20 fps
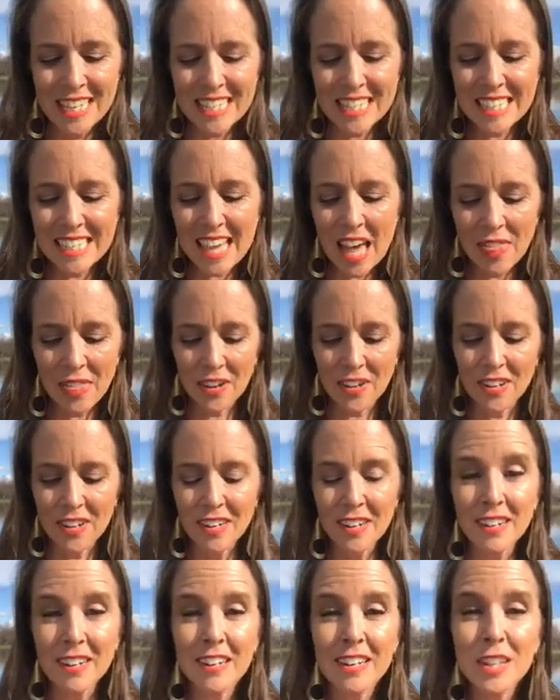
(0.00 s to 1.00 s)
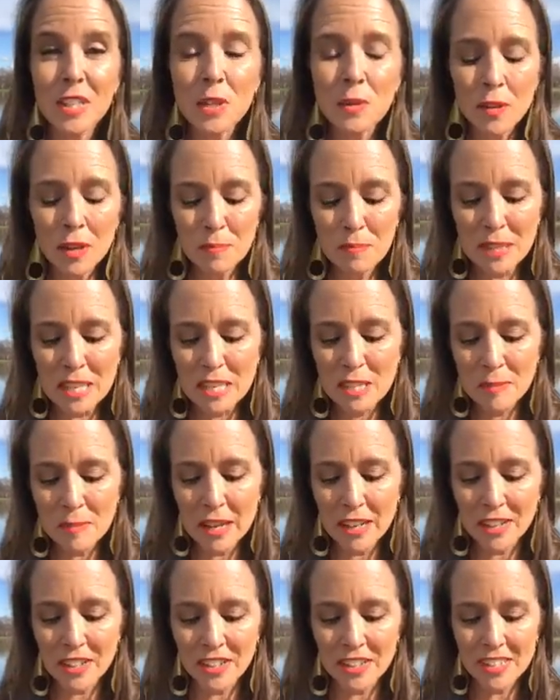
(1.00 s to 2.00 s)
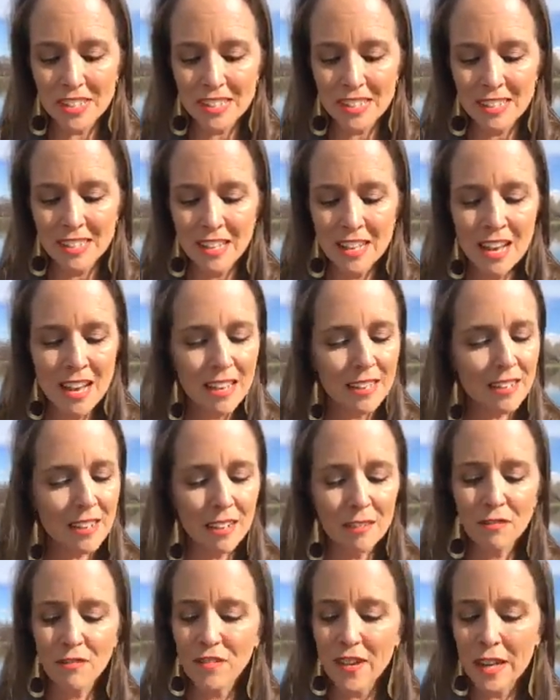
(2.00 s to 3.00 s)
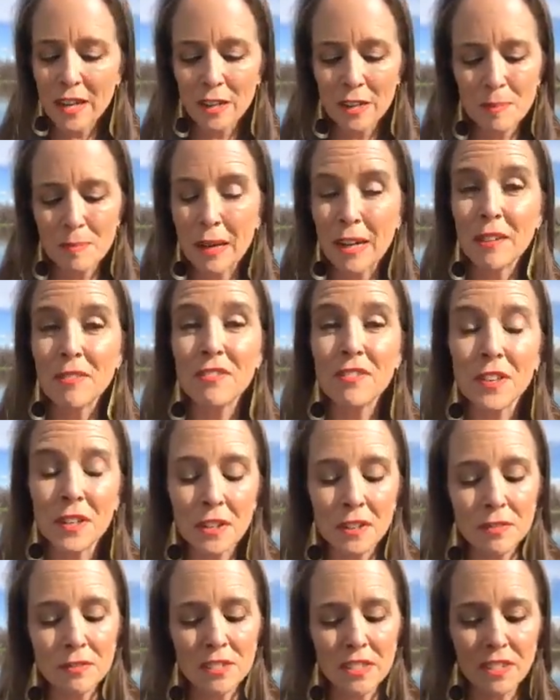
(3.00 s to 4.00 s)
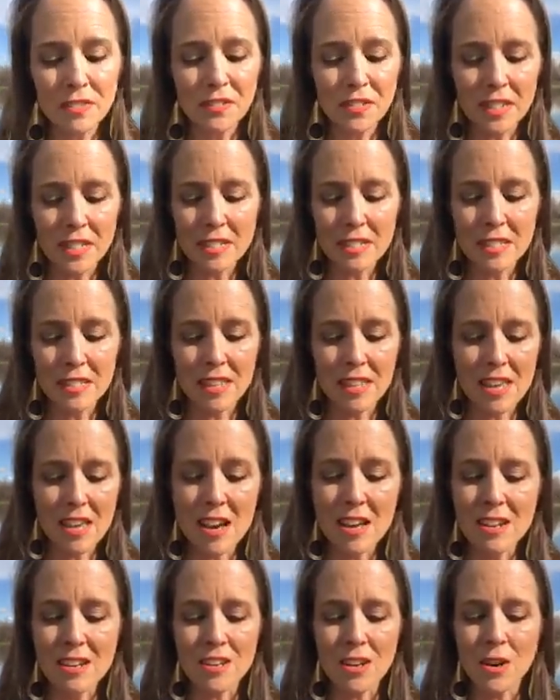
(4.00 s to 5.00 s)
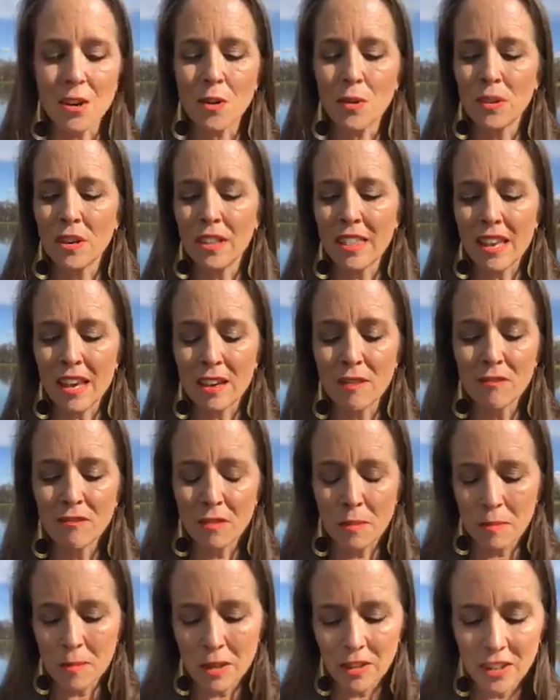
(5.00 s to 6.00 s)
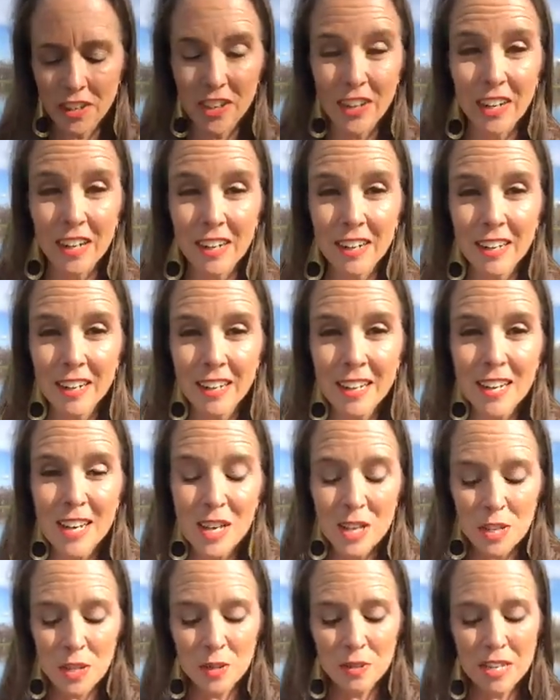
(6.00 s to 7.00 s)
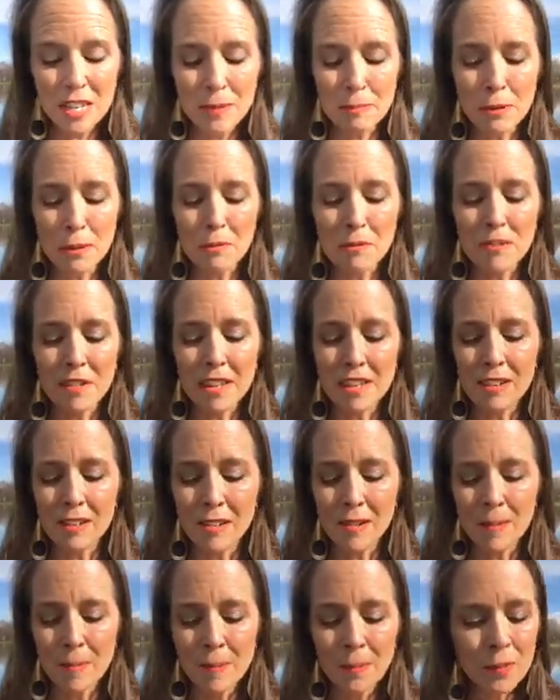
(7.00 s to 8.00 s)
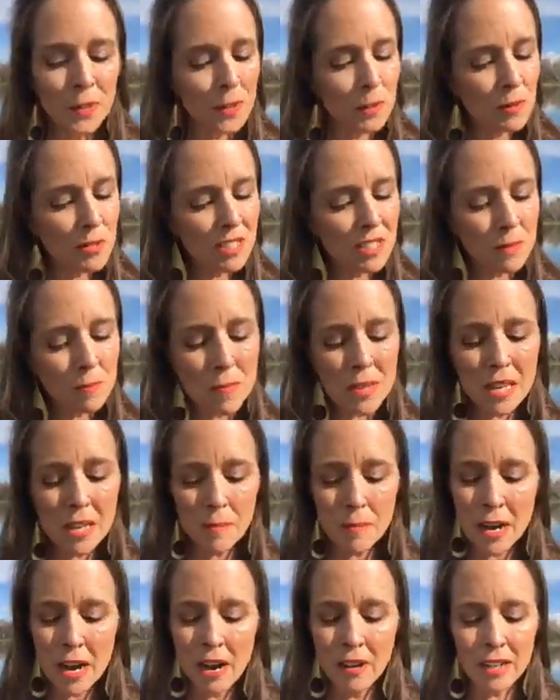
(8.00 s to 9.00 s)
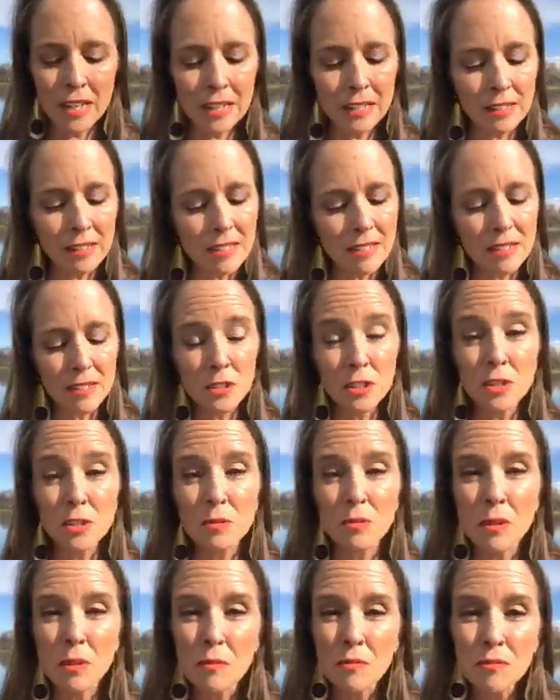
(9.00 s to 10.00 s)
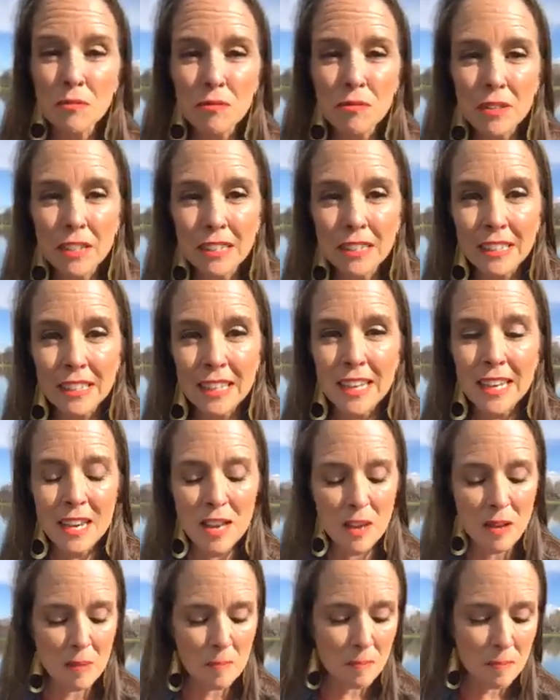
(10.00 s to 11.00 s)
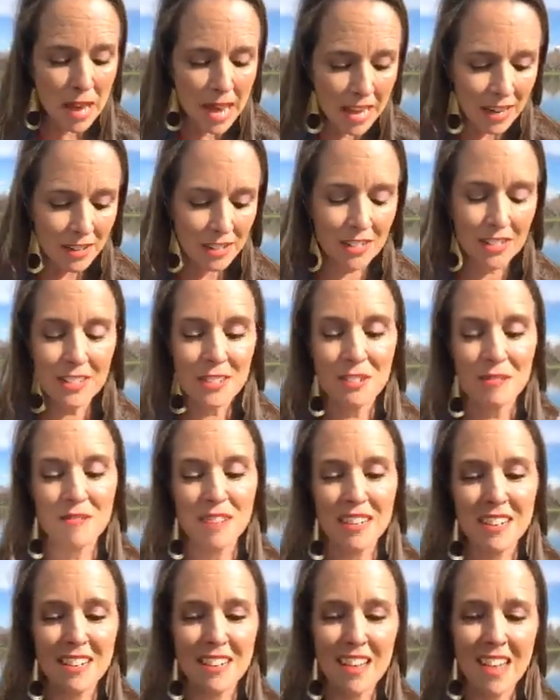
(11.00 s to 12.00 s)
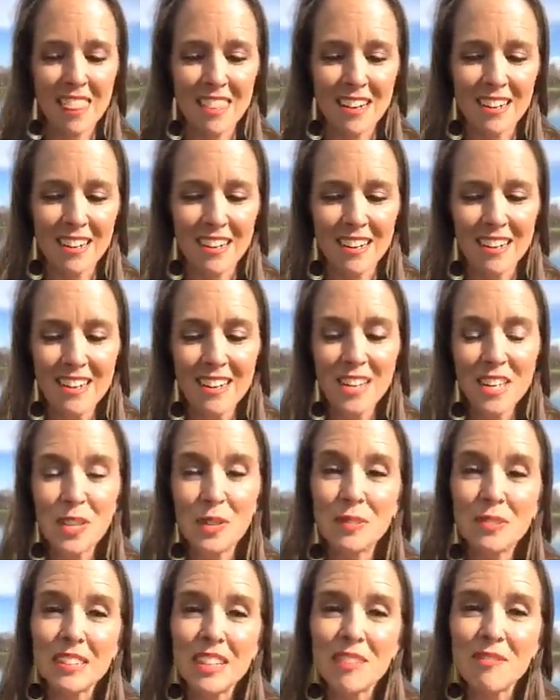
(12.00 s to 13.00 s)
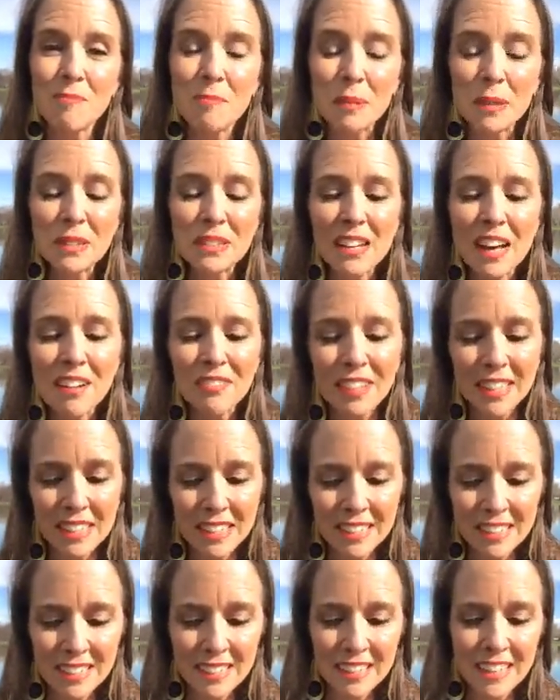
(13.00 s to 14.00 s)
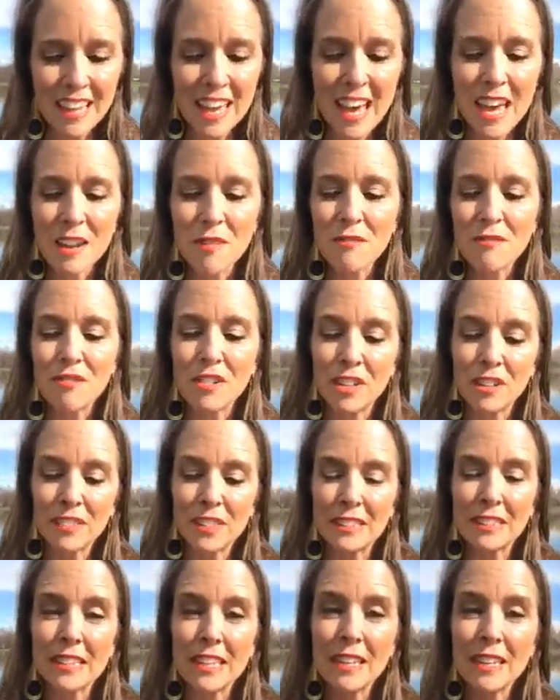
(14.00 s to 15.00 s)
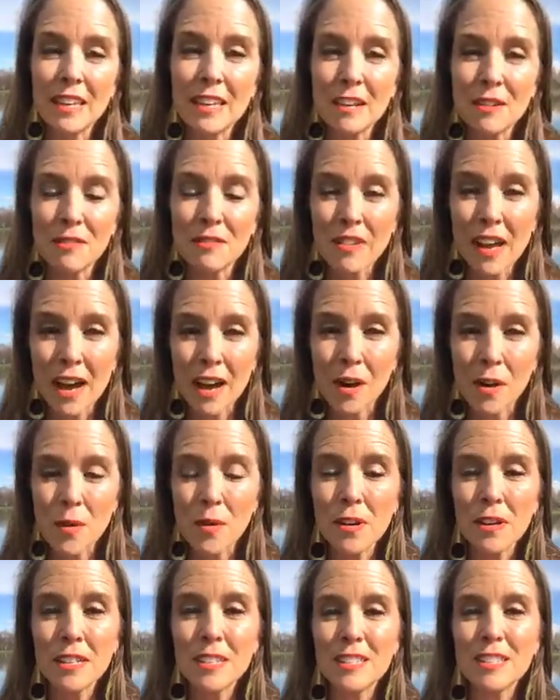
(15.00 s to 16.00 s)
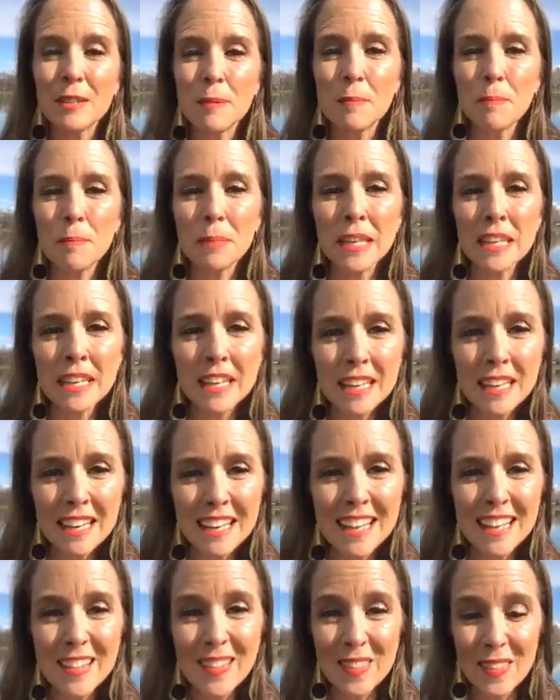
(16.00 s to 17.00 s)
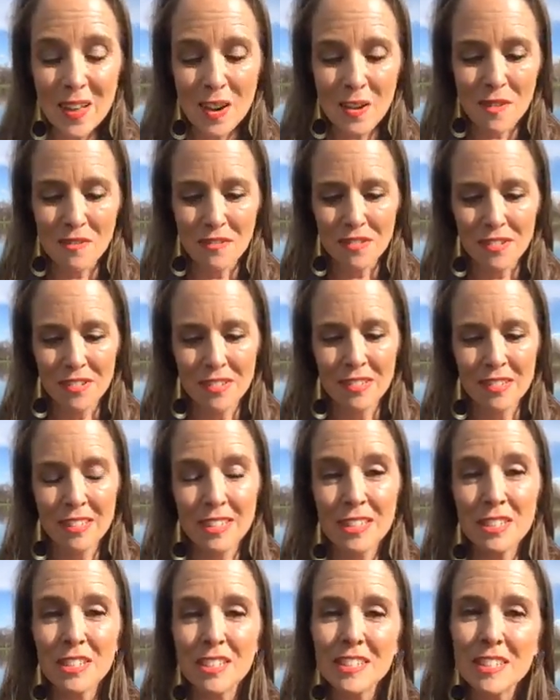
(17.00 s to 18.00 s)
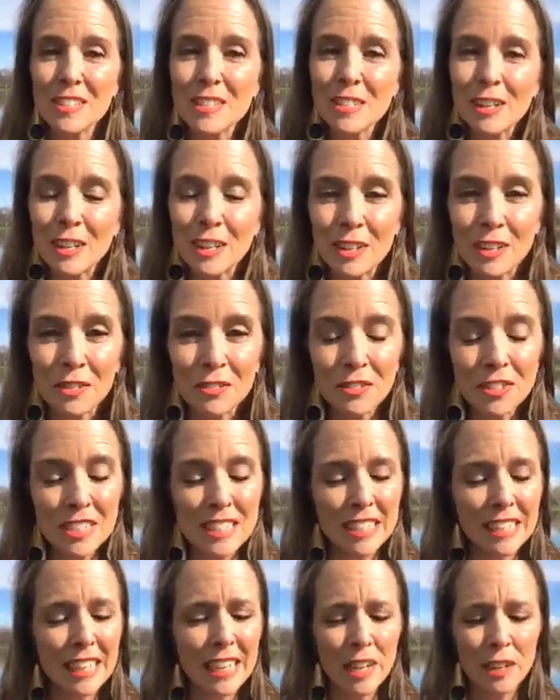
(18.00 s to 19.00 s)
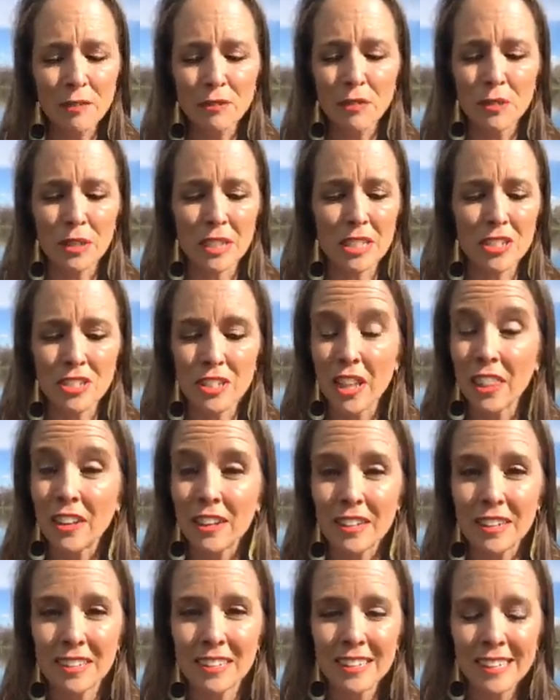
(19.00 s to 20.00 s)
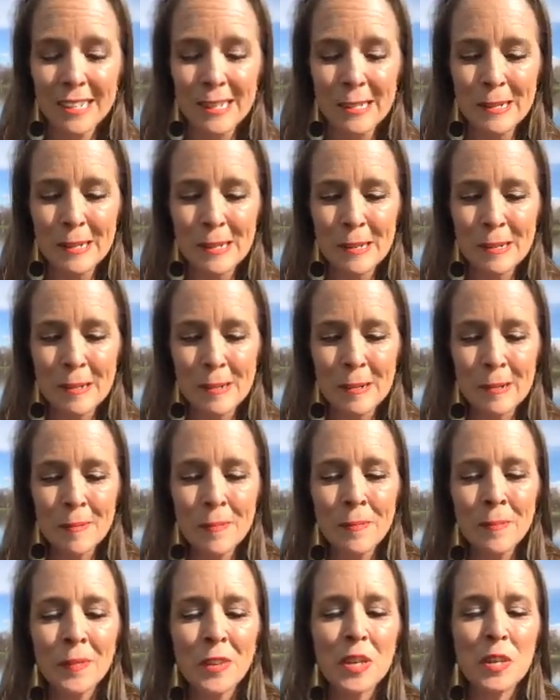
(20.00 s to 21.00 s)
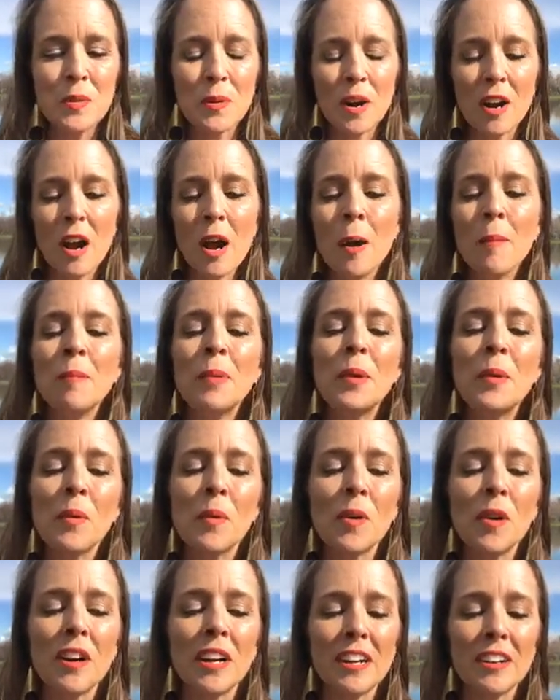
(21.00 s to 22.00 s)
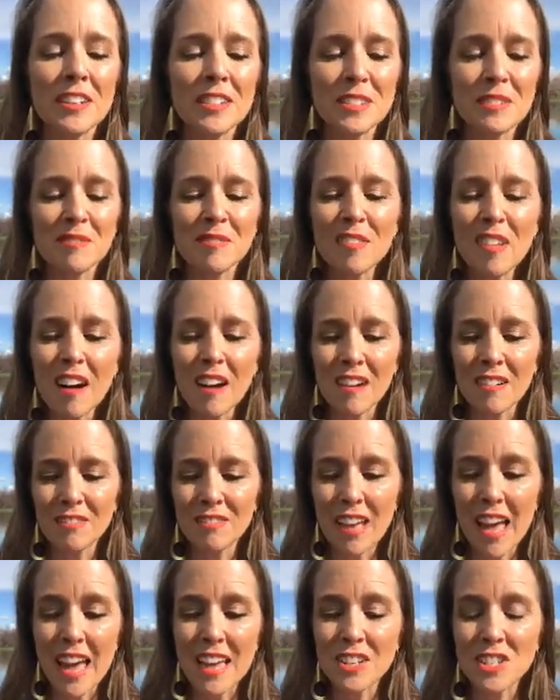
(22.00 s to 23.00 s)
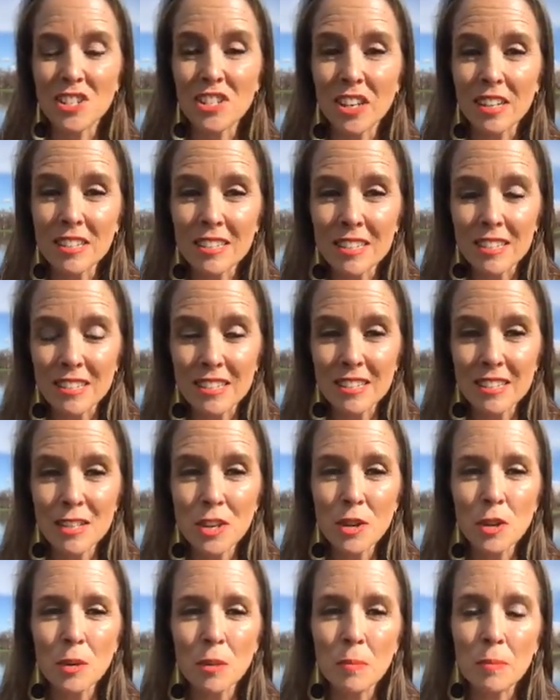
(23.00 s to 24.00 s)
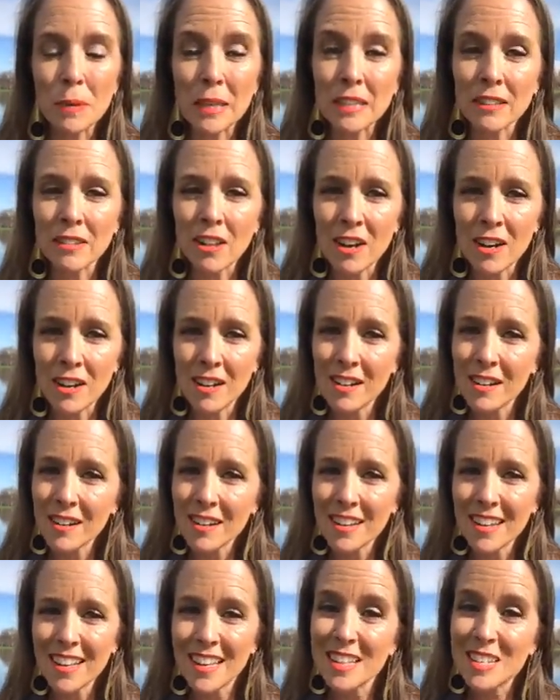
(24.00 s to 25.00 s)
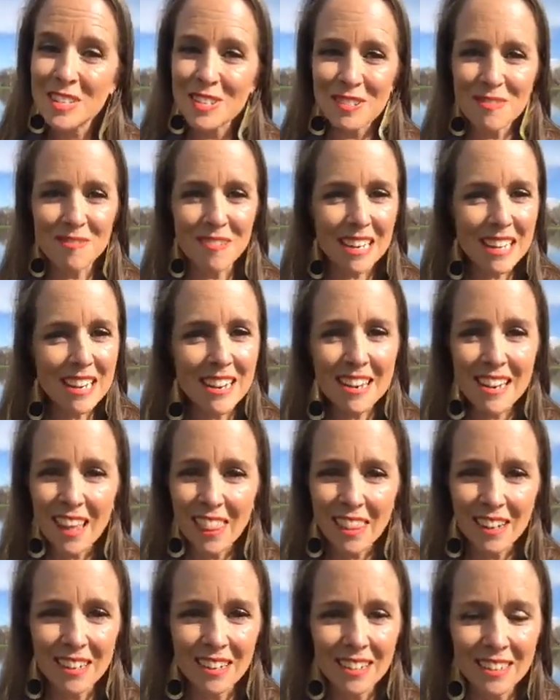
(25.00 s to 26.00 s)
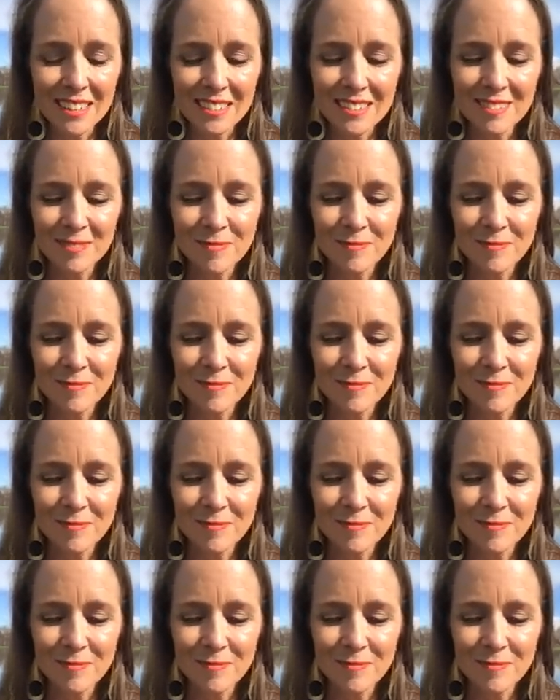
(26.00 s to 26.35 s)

Together, you are peacemakers, not fettered by fear of difference, the unknown, or the unfamiliar. You keep it real. You speak about and listen to what really matters to one another you live beloved and fervently vow to be love, to serve, to care for each other. You are humble warriors of love and justice who belong to one another.